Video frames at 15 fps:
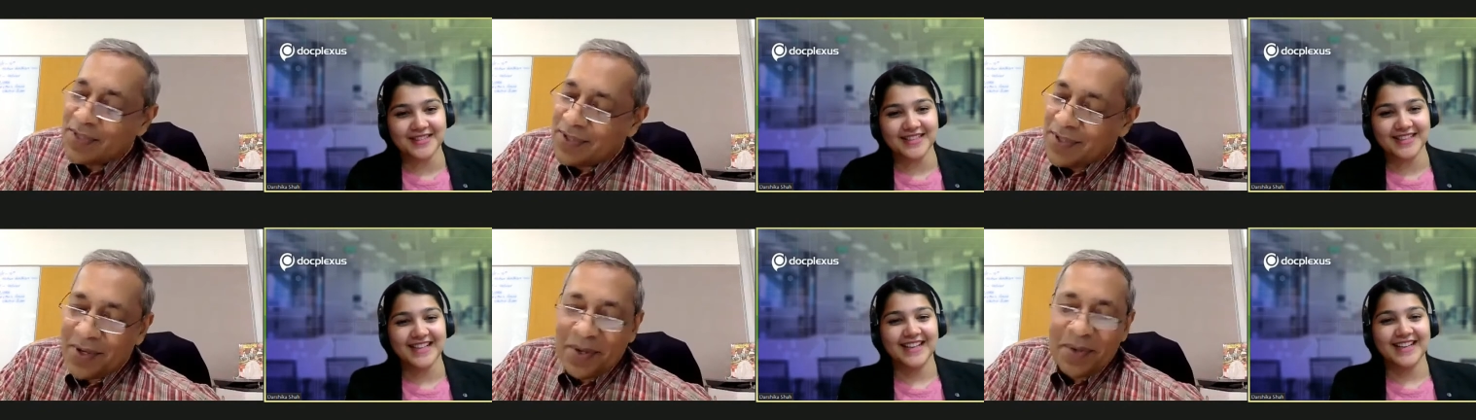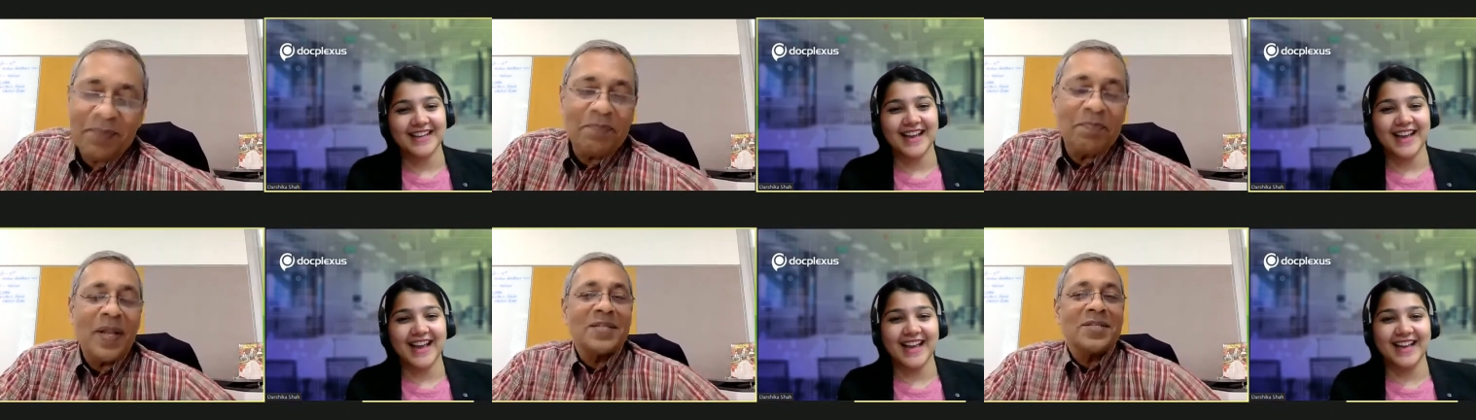Speaker 1: Pleasure, and
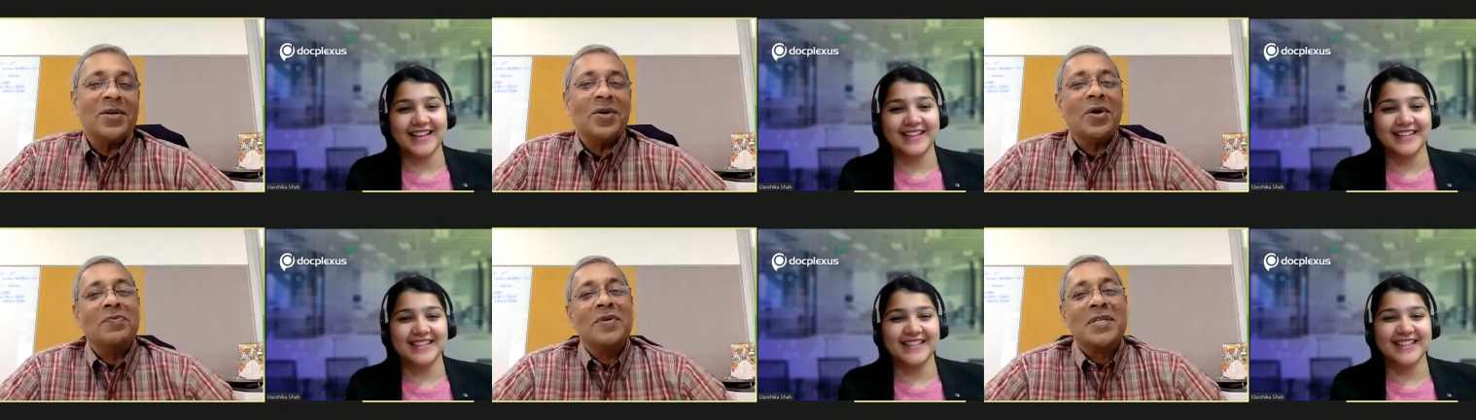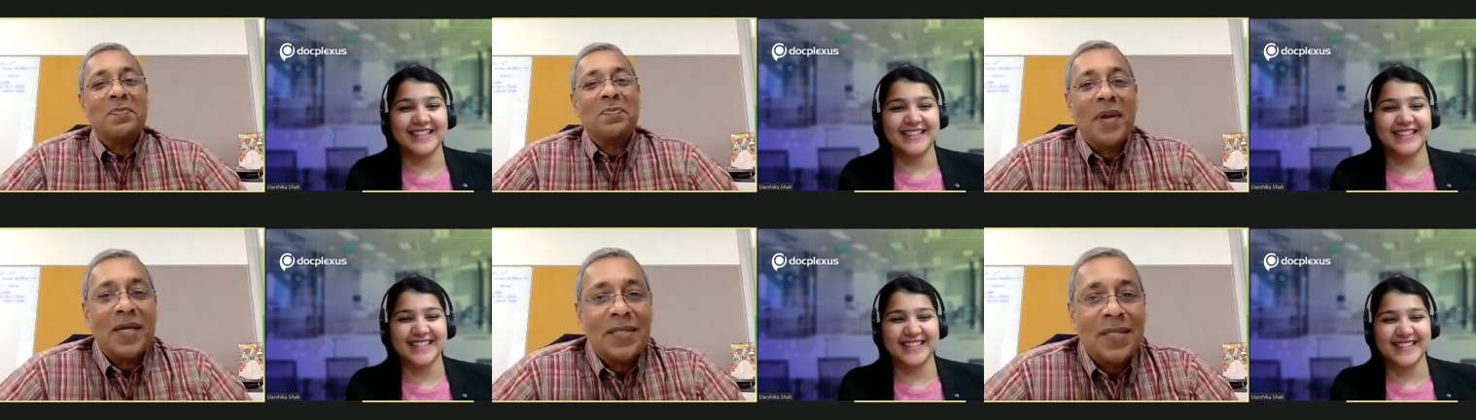always a pleasure. I
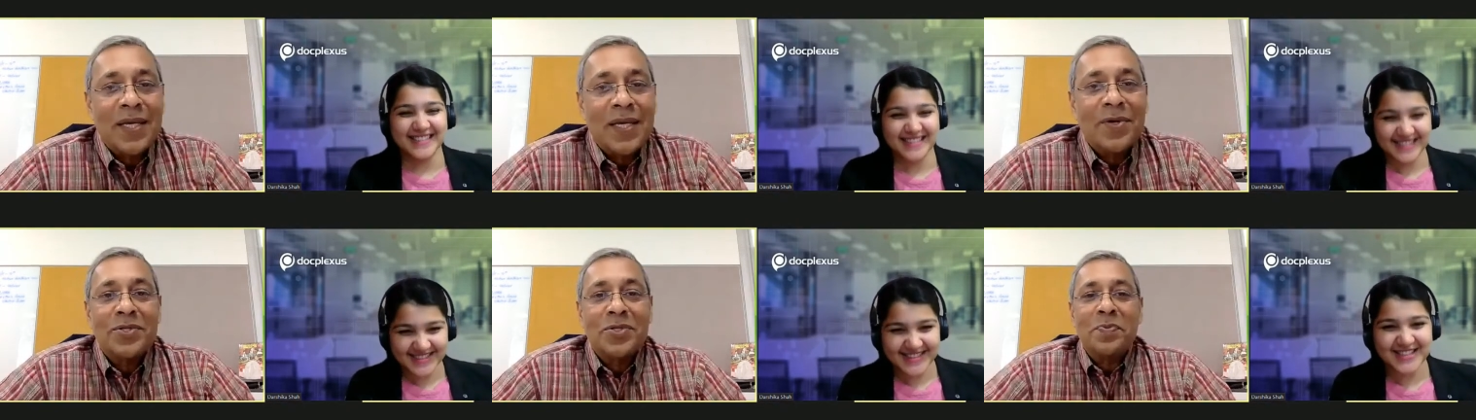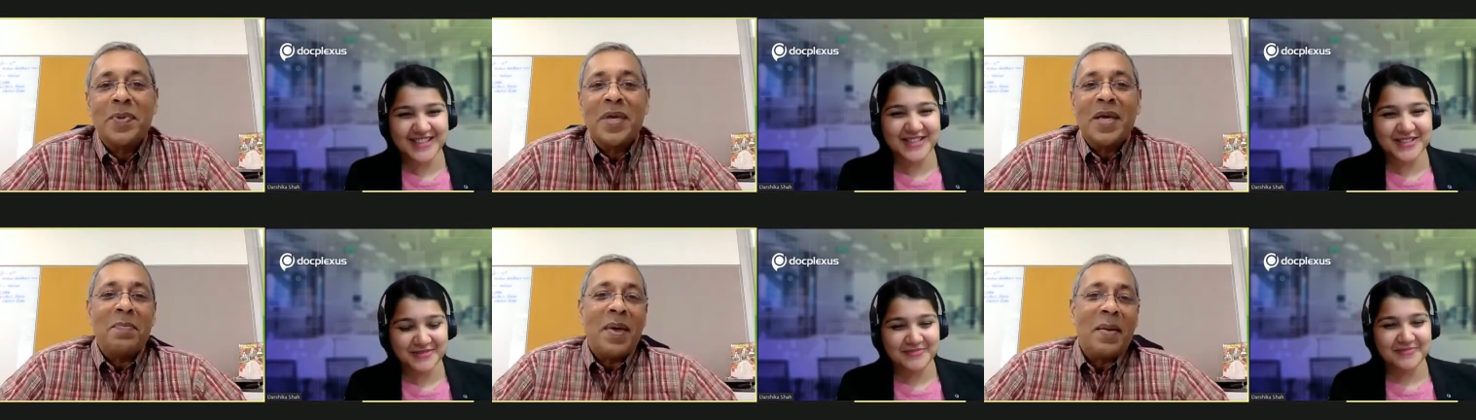used to be a member,
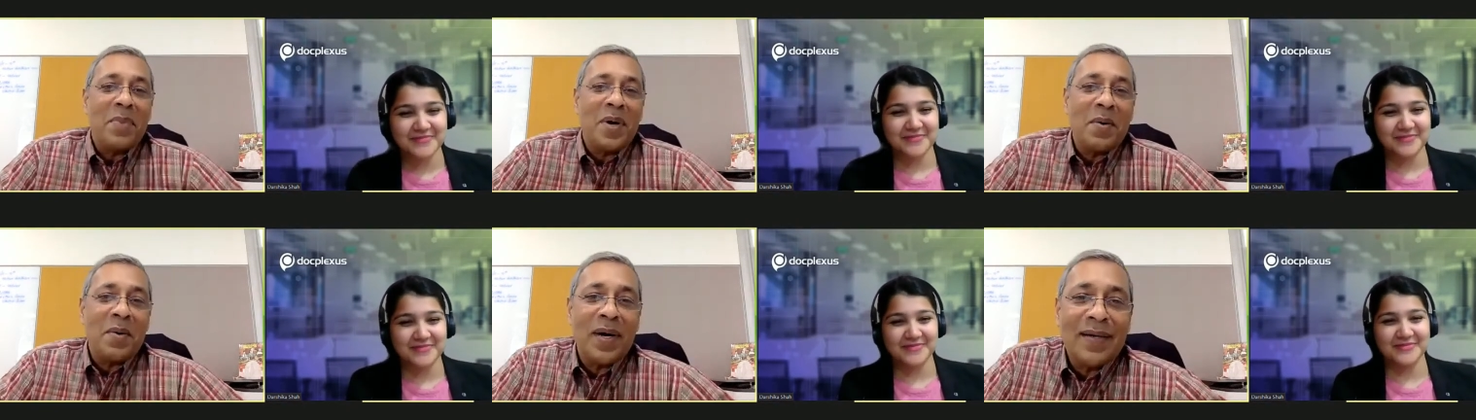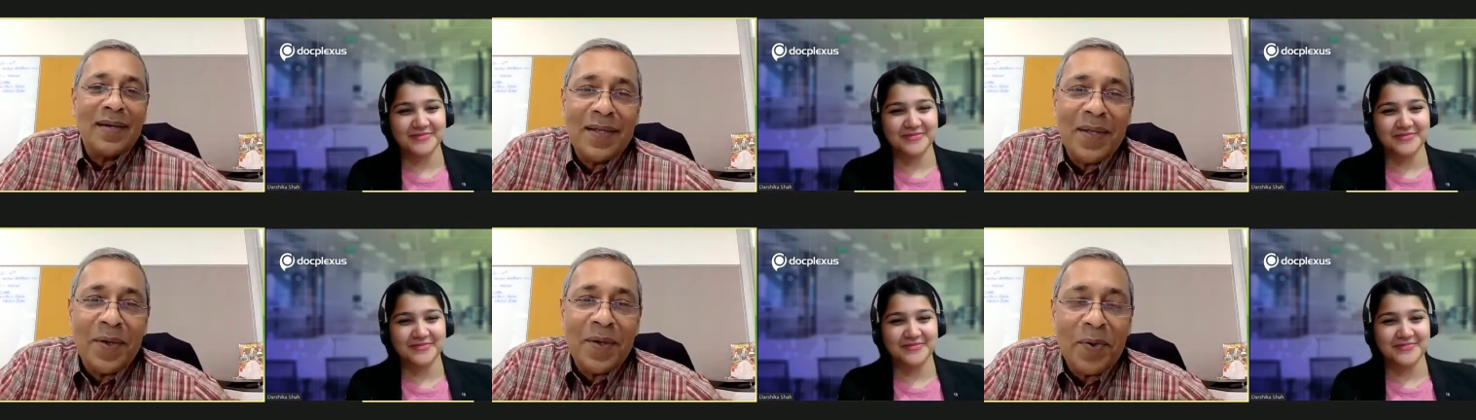but you know,
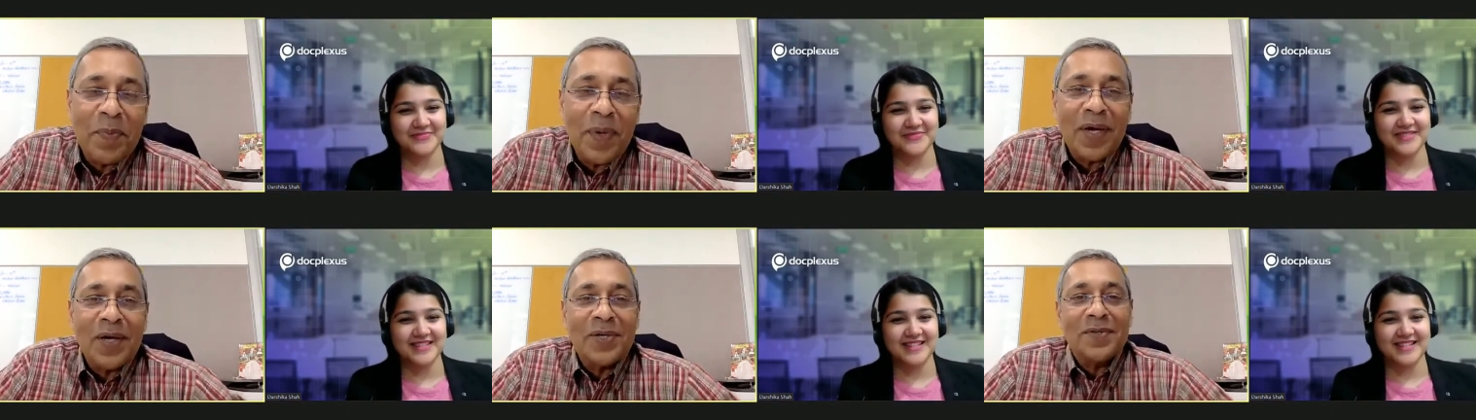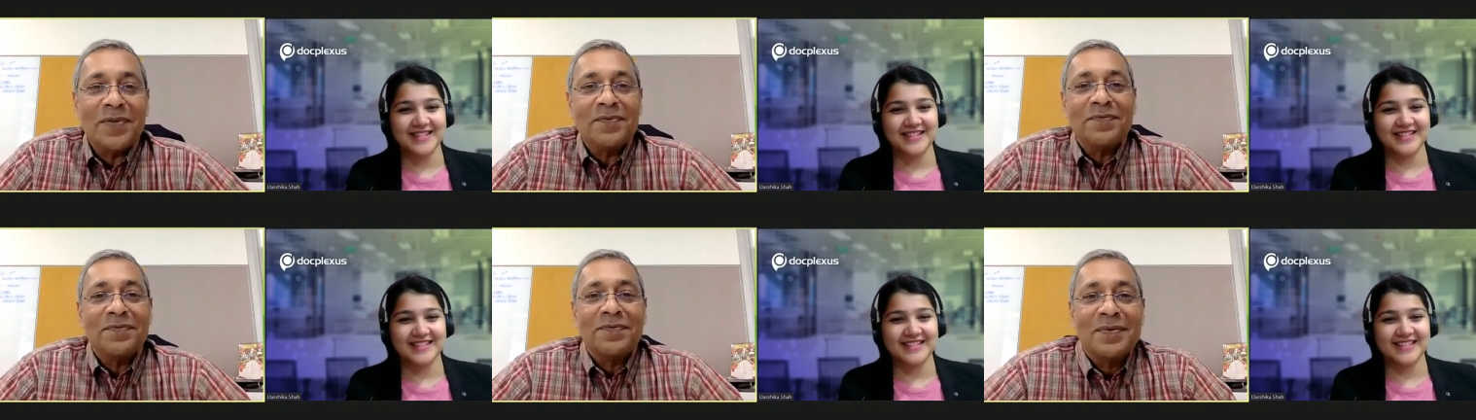because of
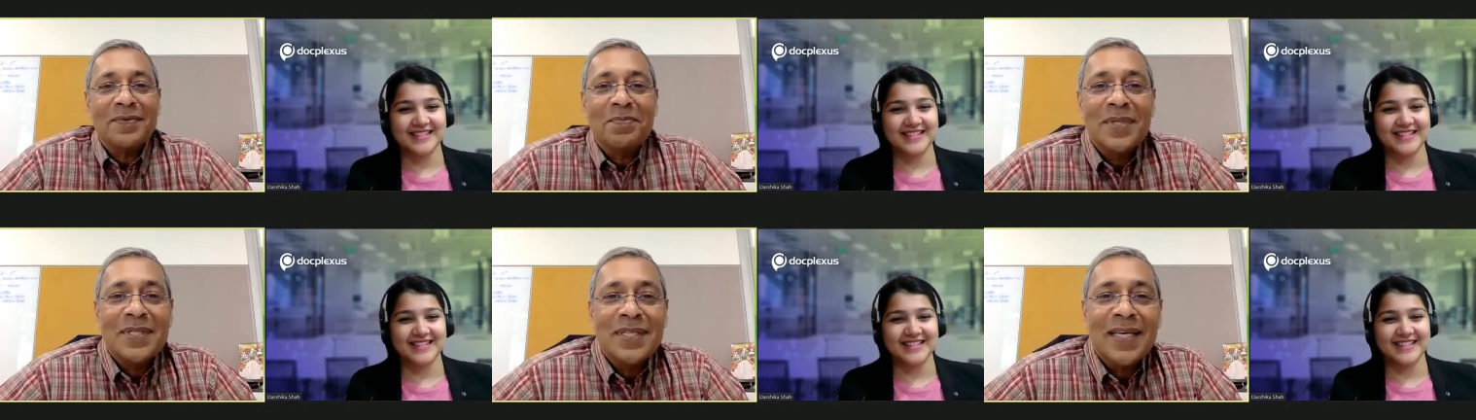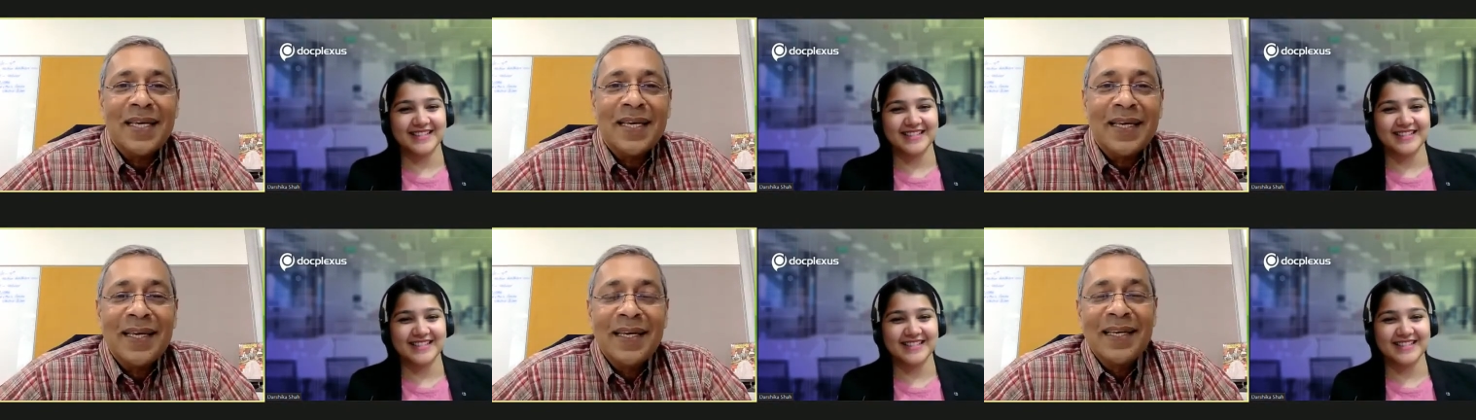busy
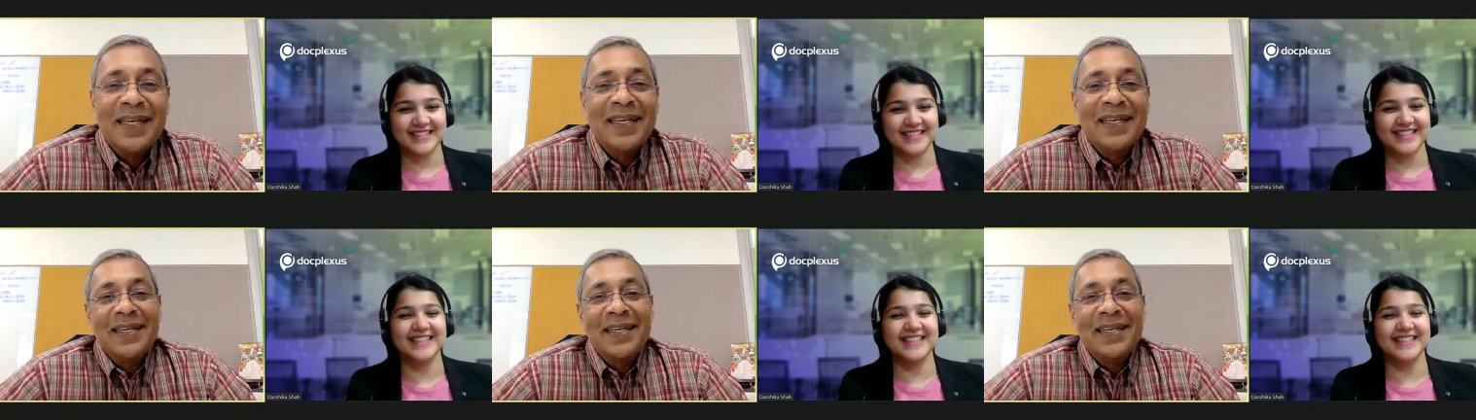uh,